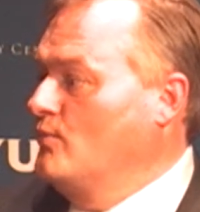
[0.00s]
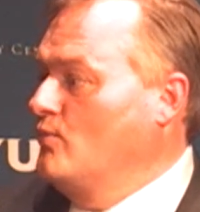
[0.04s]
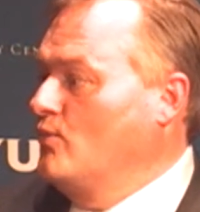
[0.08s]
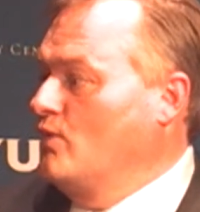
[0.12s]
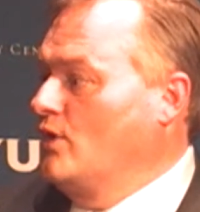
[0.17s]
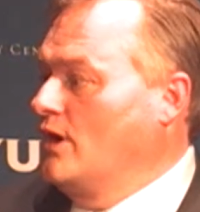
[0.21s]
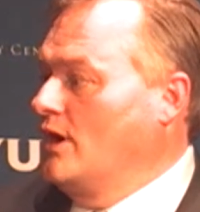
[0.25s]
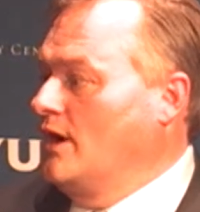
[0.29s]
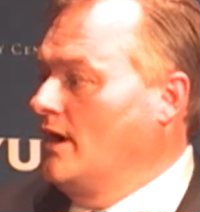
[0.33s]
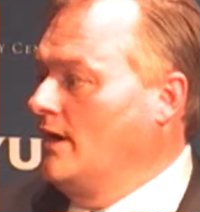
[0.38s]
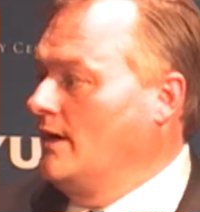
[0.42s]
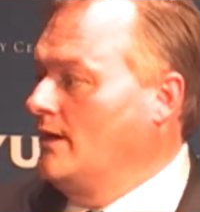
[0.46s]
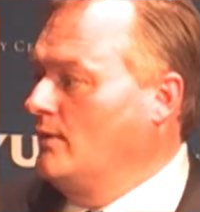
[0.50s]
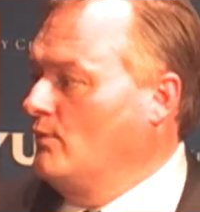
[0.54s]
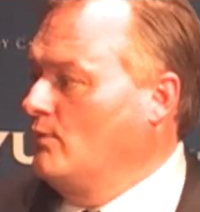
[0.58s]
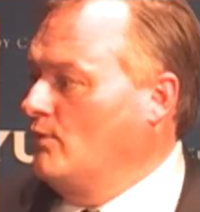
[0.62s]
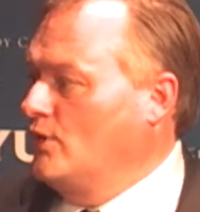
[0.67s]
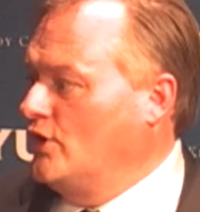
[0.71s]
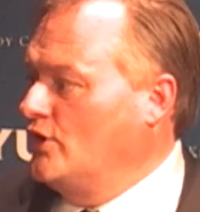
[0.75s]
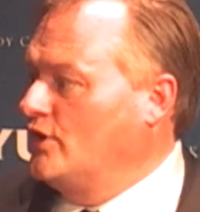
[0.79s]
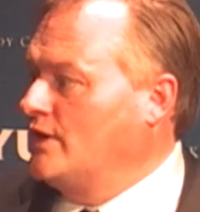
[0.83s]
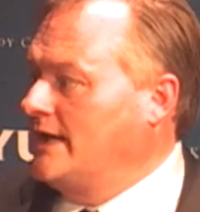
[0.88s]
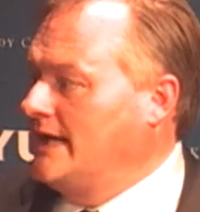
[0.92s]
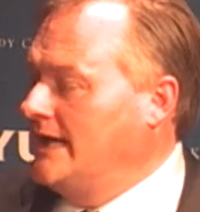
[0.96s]
where
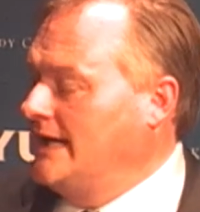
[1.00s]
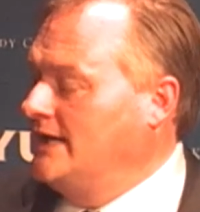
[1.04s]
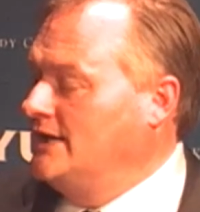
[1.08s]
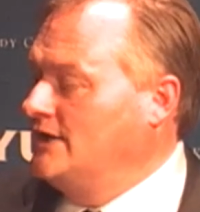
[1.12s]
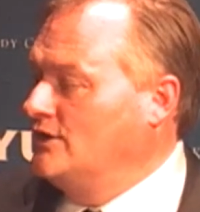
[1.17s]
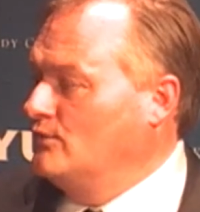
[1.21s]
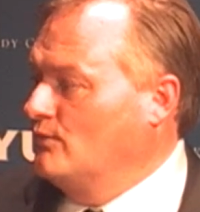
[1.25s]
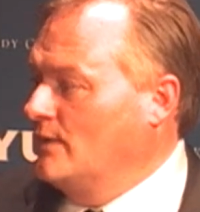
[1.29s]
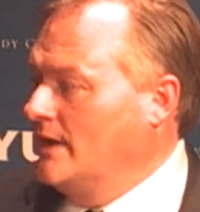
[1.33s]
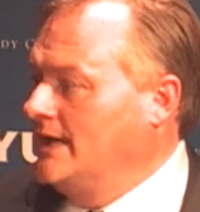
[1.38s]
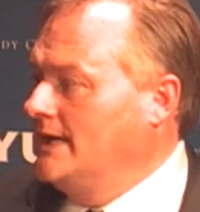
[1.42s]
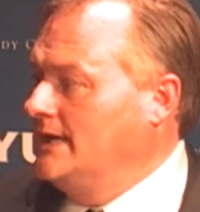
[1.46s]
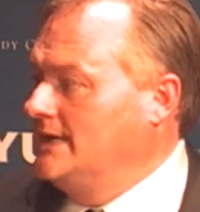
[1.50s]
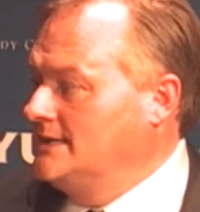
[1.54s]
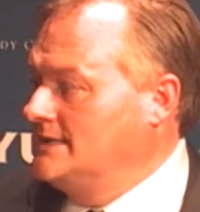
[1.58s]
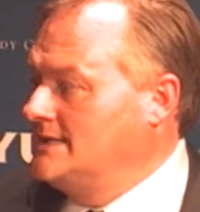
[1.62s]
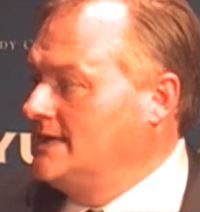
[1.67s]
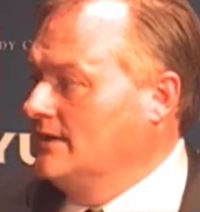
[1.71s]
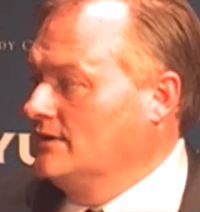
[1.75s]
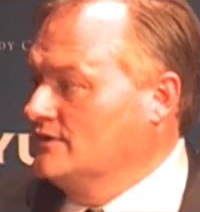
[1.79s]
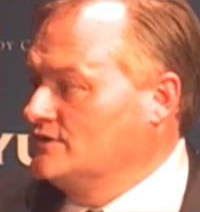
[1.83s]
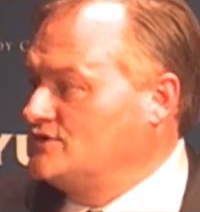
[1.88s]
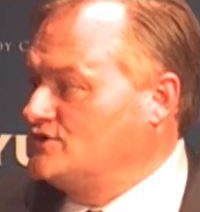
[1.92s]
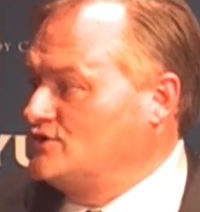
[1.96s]
you're getting ready to
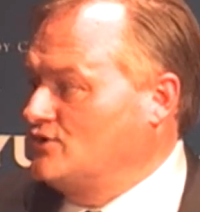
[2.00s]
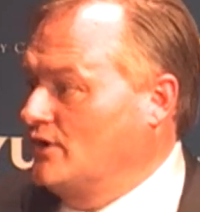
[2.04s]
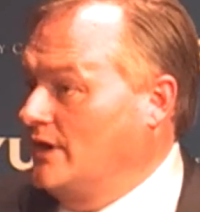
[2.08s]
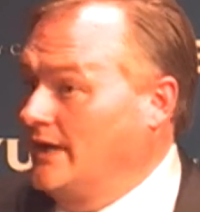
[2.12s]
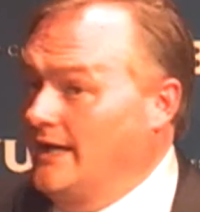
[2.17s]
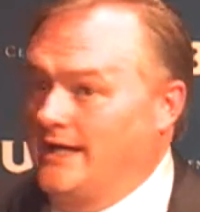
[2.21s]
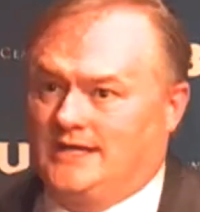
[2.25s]
tell a story.